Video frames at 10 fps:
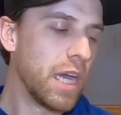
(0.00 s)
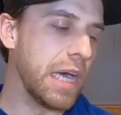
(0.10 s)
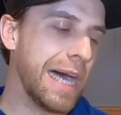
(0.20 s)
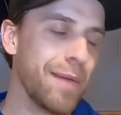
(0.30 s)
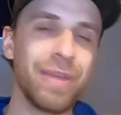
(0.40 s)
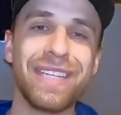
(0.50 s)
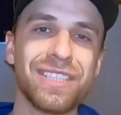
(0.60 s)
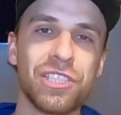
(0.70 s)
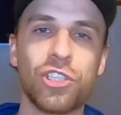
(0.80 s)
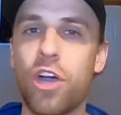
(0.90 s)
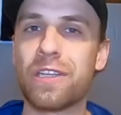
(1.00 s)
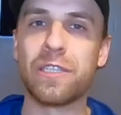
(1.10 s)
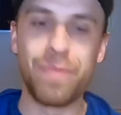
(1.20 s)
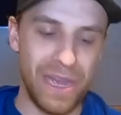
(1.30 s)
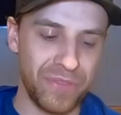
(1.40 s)
um, is
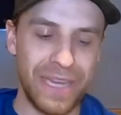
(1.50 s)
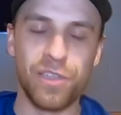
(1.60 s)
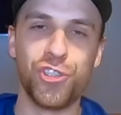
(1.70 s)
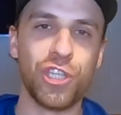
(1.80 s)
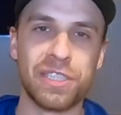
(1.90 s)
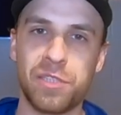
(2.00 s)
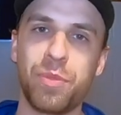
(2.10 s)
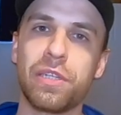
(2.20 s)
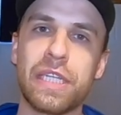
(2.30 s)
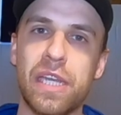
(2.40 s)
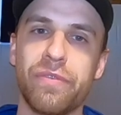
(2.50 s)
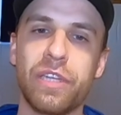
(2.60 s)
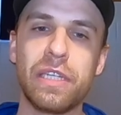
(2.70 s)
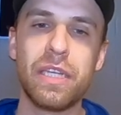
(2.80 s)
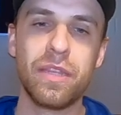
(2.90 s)
talking about that adjustability of
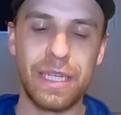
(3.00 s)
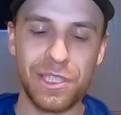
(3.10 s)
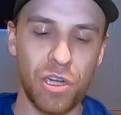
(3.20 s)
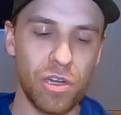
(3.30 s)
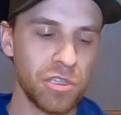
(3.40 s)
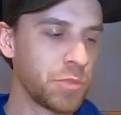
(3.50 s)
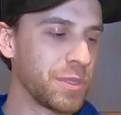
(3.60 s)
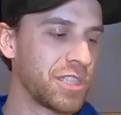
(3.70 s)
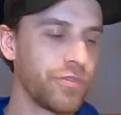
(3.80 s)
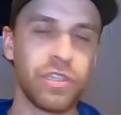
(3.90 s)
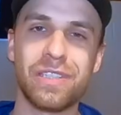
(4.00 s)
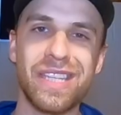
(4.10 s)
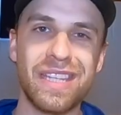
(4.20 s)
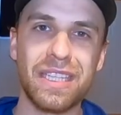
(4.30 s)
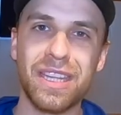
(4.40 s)
it. These are
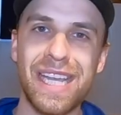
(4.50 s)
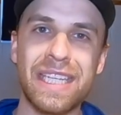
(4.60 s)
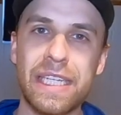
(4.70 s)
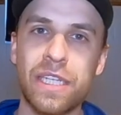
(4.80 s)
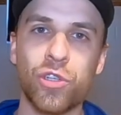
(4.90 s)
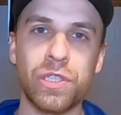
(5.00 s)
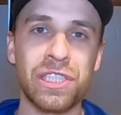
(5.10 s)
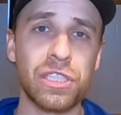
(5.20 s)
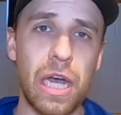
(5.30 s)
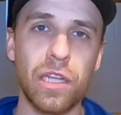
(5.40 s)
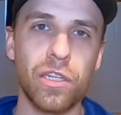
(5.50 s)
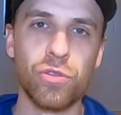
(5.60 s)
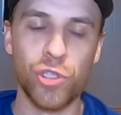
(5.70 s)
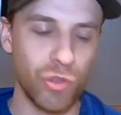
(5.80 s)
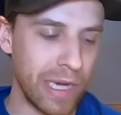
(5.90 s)
specifically the Leki
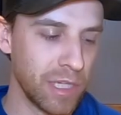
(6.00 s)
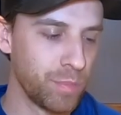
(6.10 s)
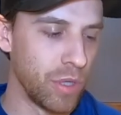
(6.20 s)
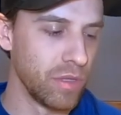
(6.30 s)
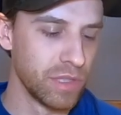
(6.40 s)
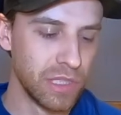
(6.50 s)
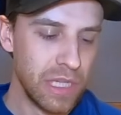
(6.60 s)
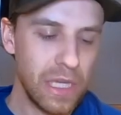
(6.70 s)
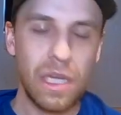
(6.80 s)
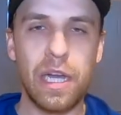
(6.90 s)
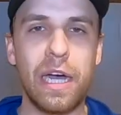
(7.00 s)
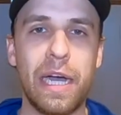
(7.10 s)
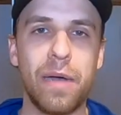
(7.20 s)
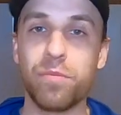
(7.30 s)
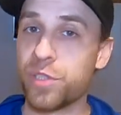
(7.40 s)
Cristallo trekking poles,
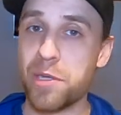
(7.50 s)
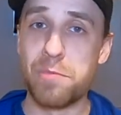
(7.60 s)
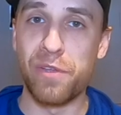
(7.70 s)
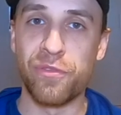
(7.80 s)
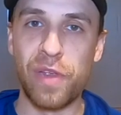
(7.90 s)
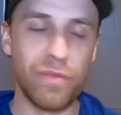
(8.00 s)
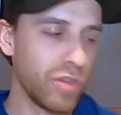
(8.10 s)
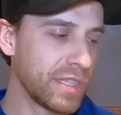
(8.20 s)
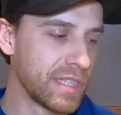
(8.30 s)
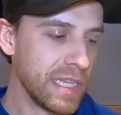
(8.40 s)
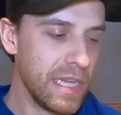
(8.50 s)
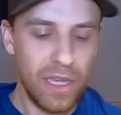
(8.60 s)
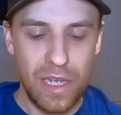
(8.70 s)
um, some favorites.